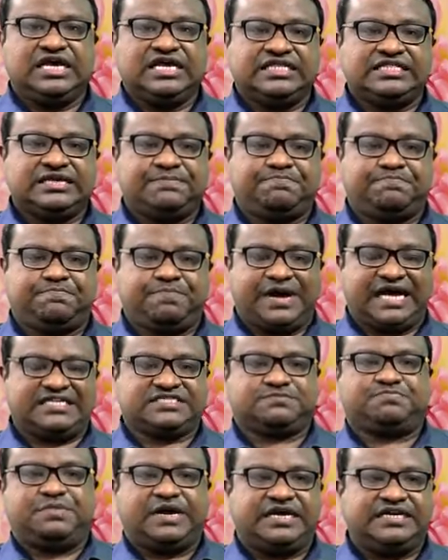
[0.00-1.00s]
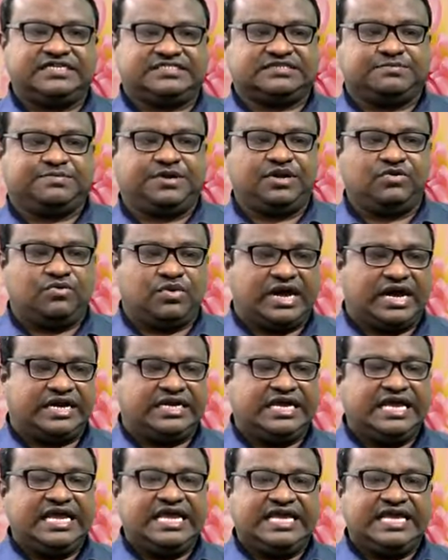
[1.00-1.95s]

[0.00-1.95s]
the past participle one